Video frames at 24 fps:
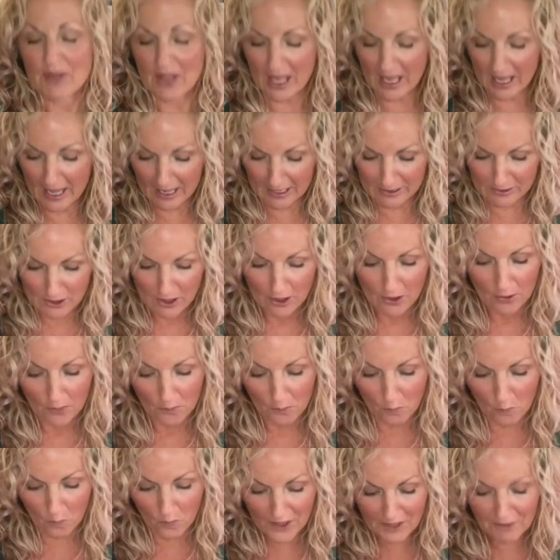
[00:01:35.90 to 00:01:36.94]
and
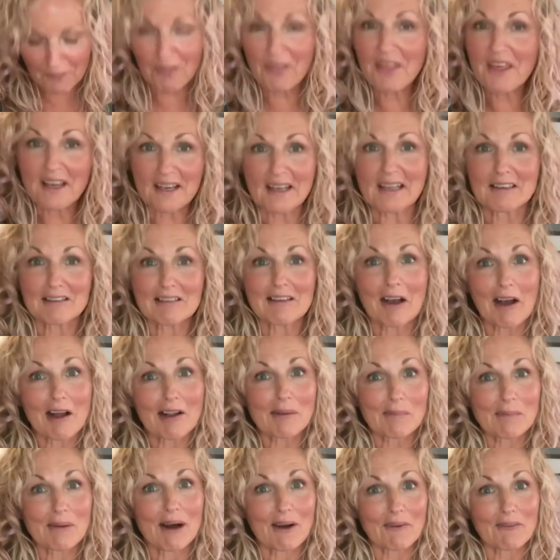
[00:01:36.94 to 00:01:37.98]
we think it's
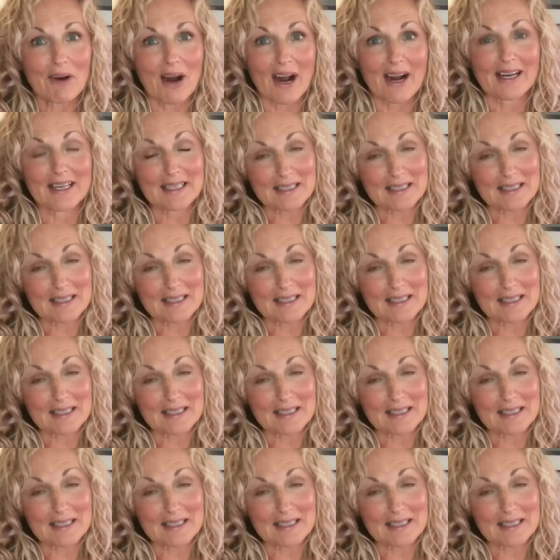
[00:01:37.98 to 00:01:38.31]
all about right.